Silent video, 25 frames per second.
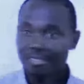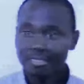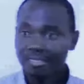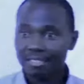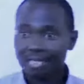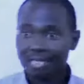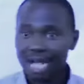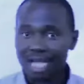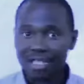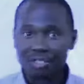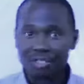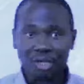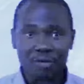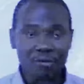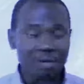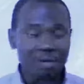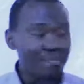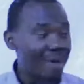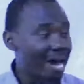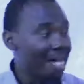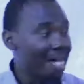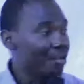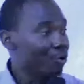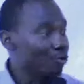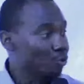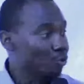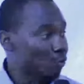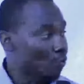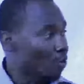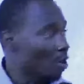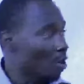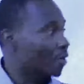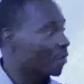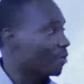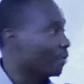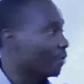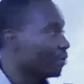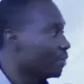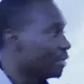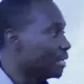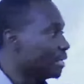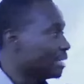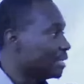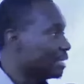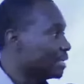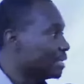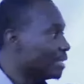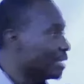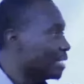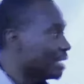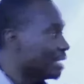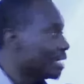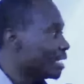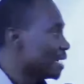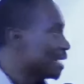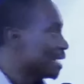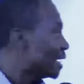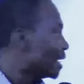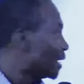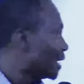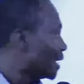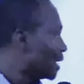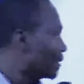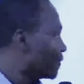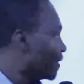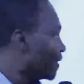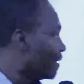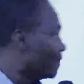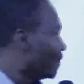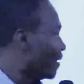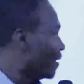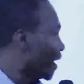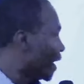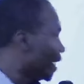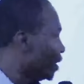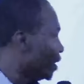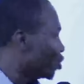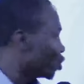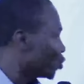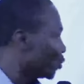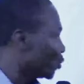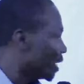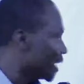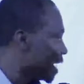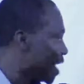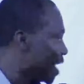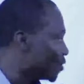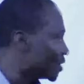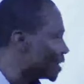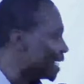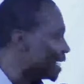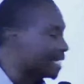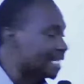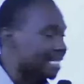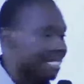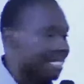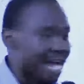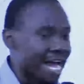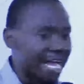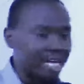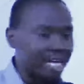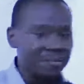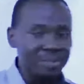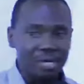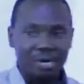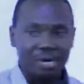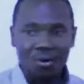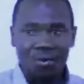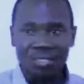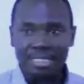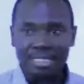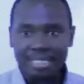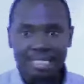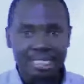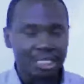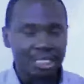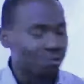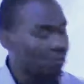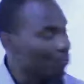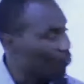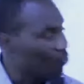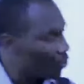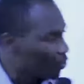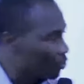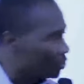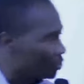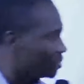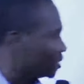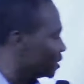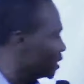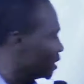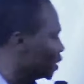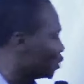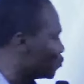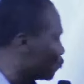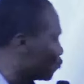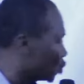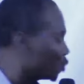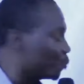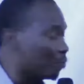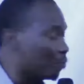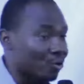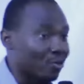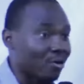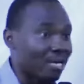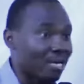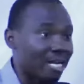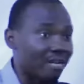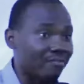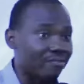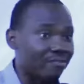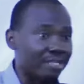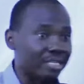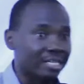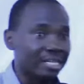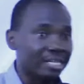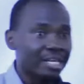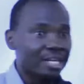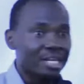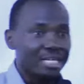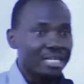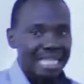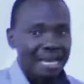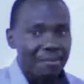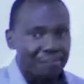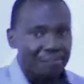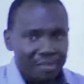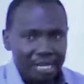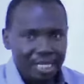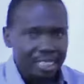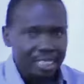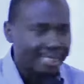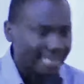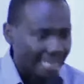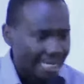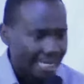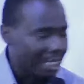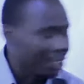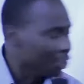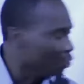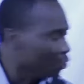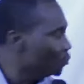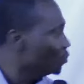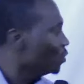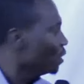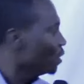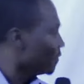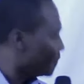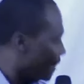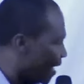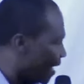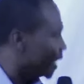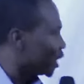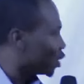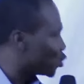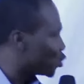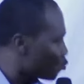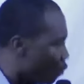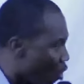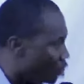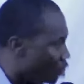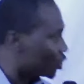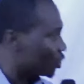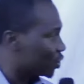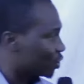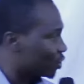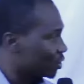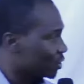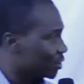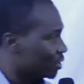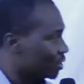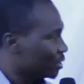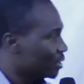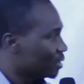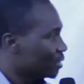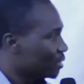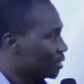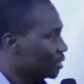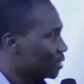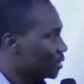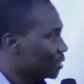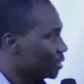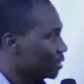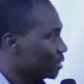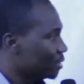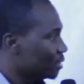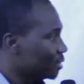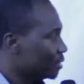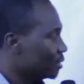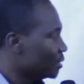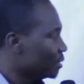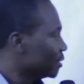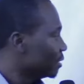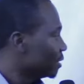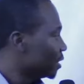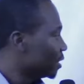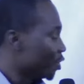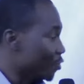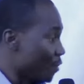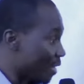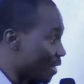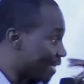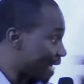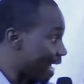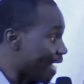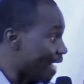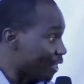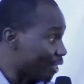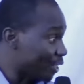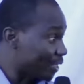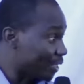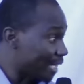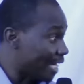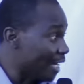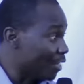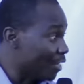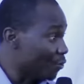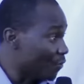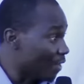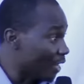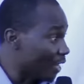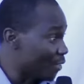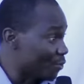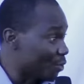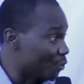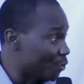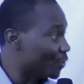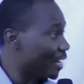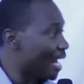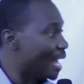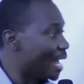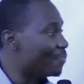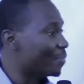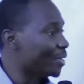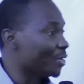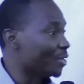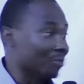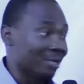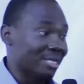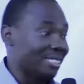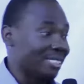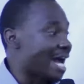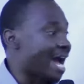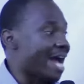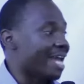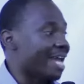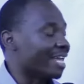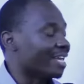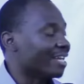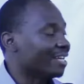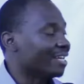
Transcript: Actually, we'll bury you tomorrow. And then the radios will announce that he died because he didn't watch pornography. Something is telling you that is what your sight is telling you, that is what will happen. You will die.